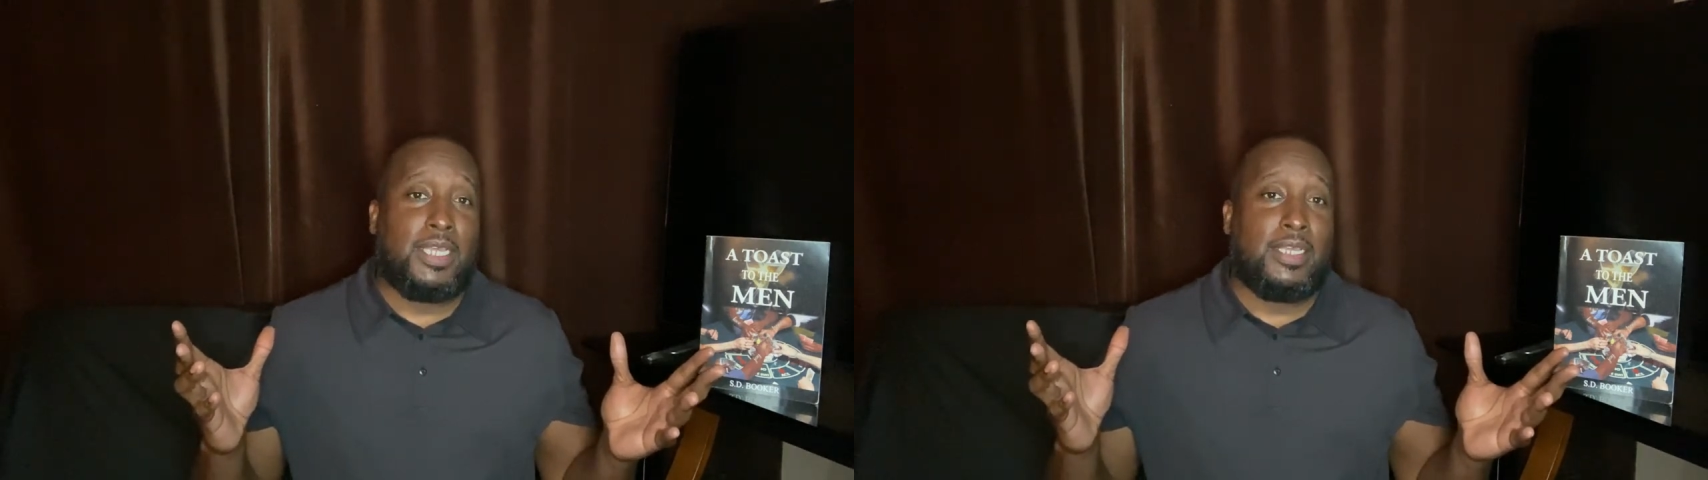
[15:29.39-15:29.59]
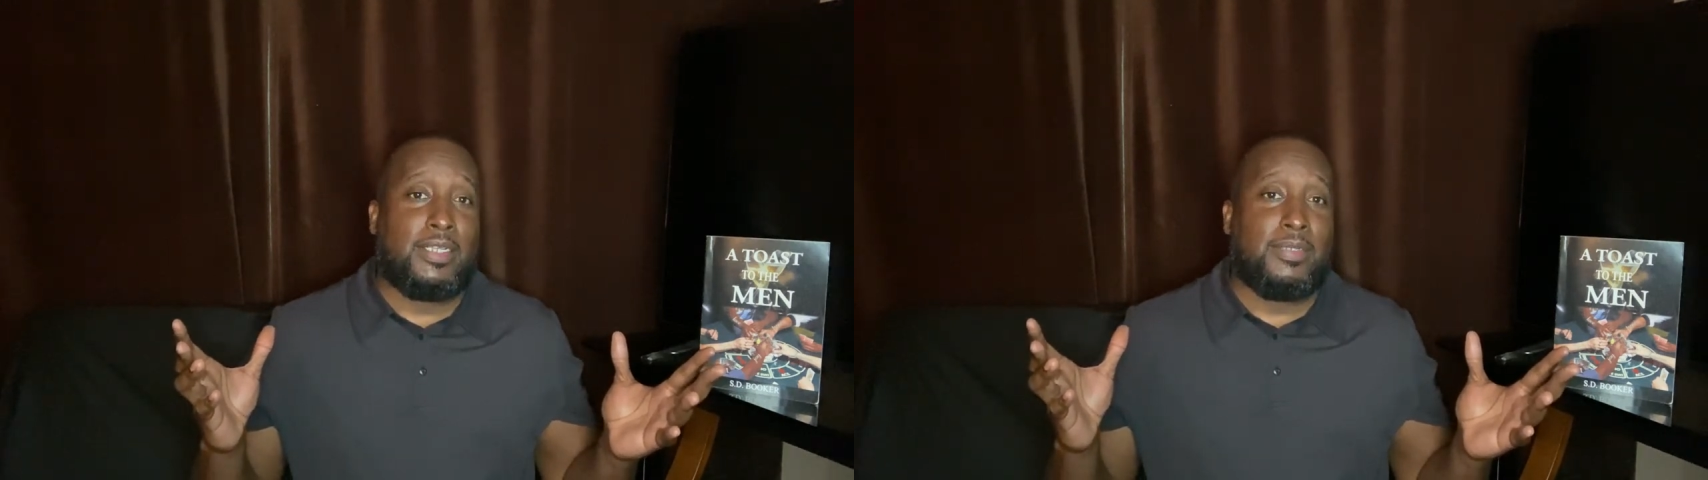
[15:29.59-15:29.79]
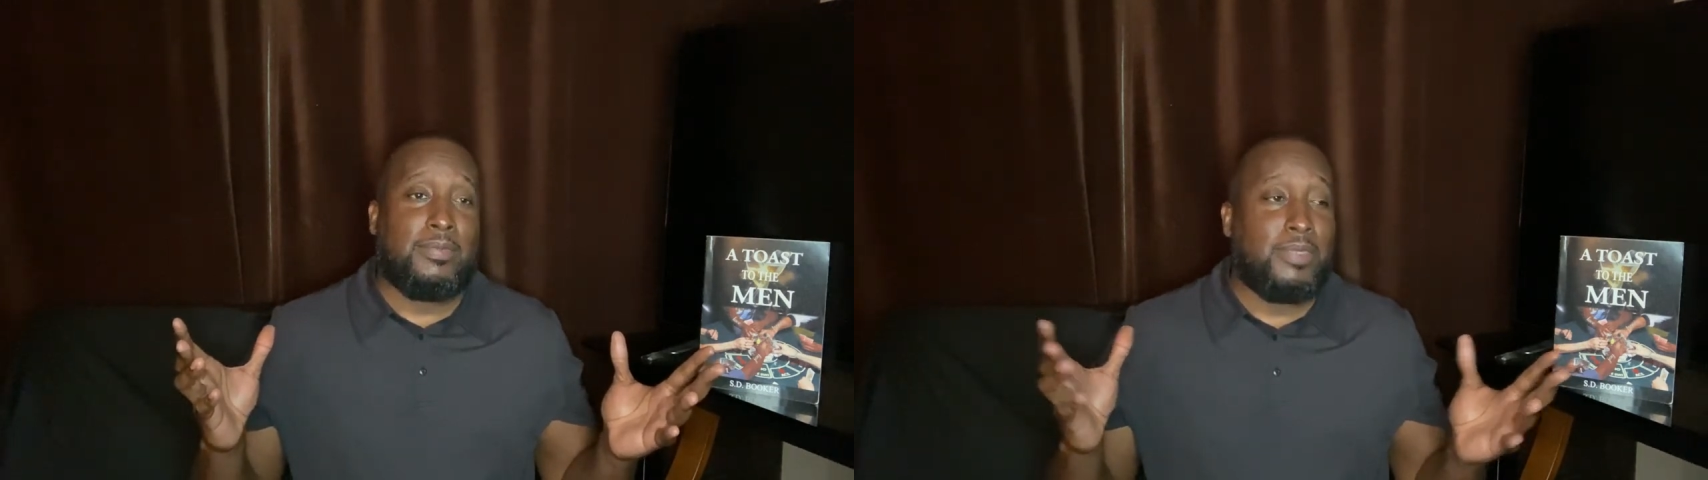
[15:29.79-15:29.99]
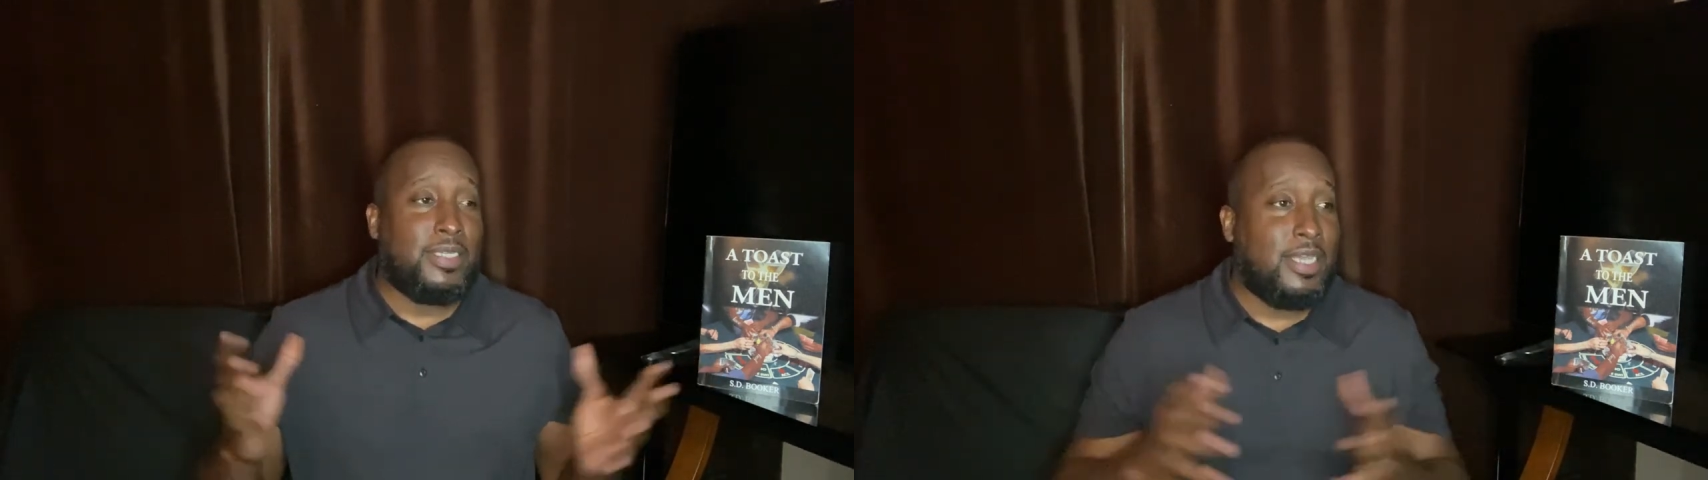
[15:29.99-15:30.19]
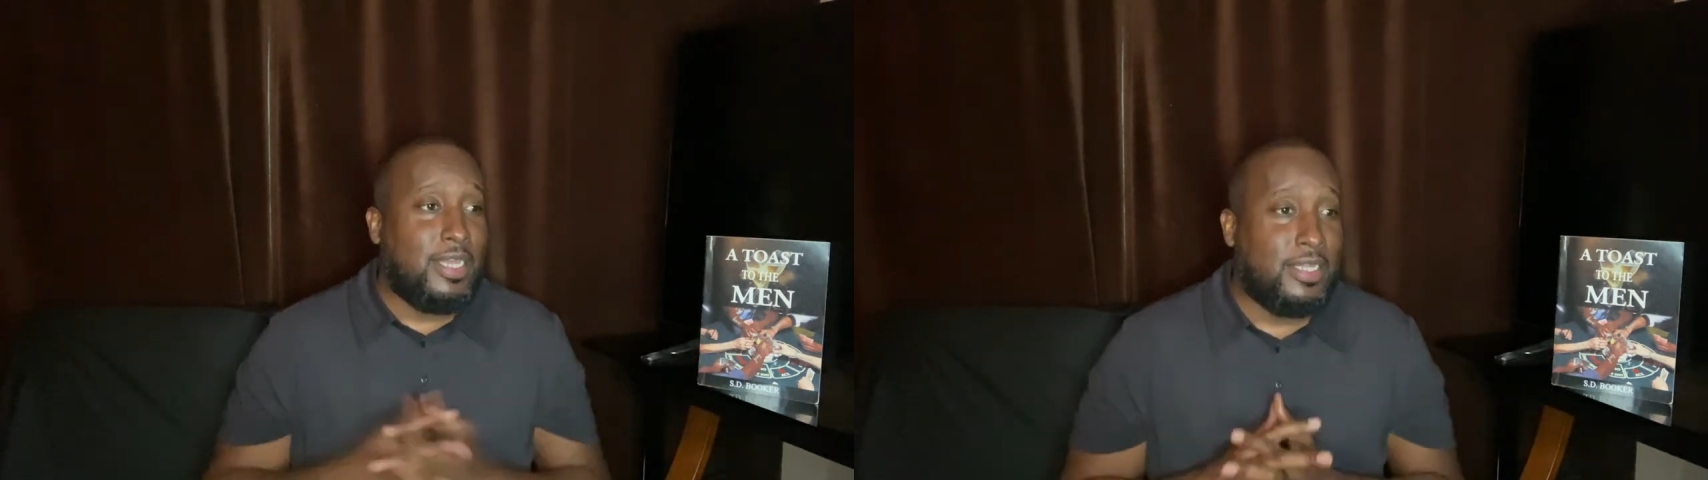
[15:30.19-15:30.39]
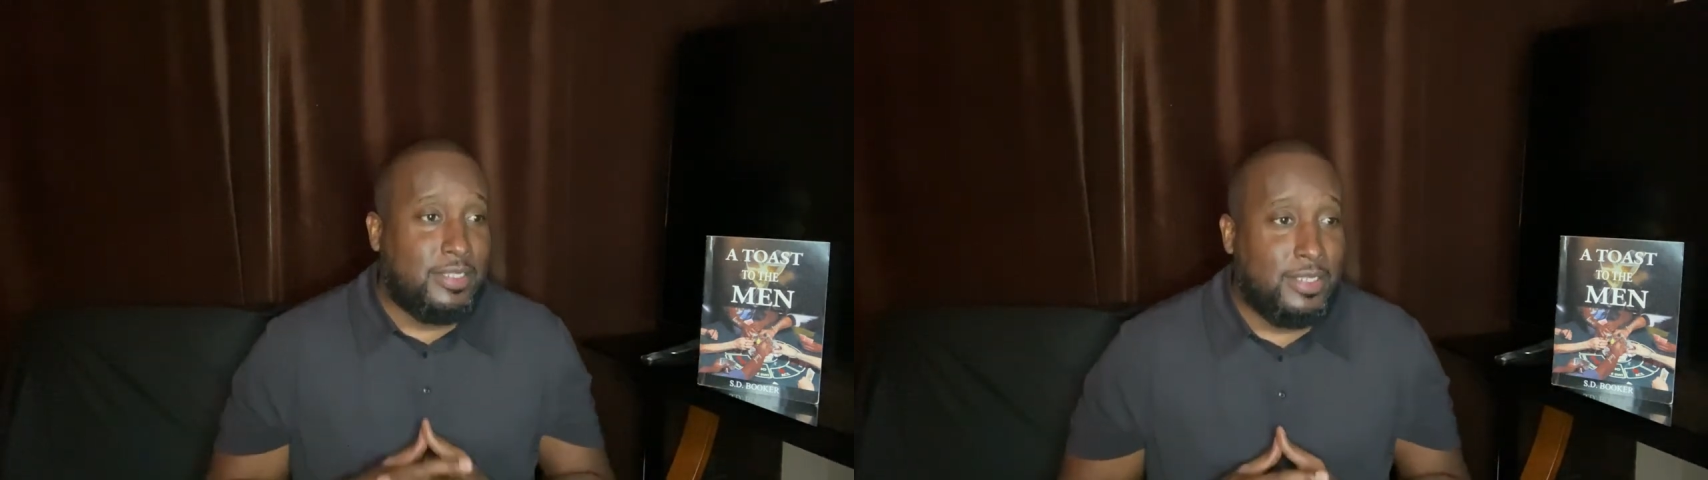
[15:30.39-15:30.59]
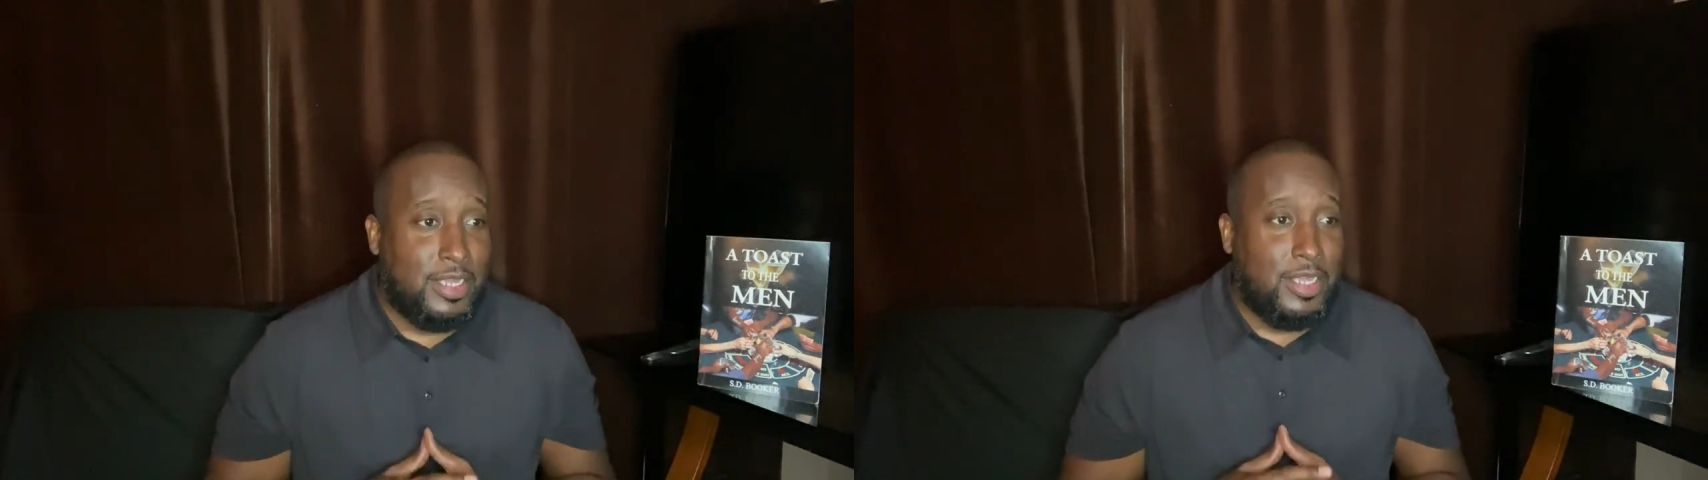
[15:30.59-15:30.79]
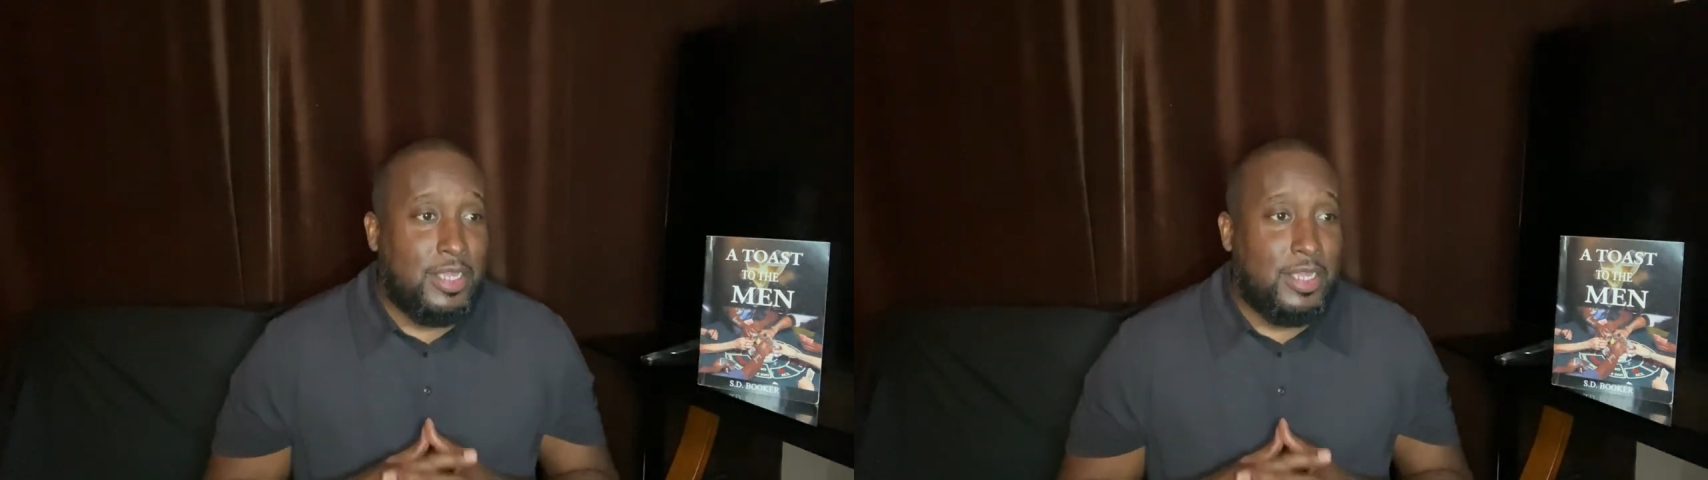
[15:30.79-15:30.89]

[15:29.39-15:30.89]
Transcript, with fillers: man, because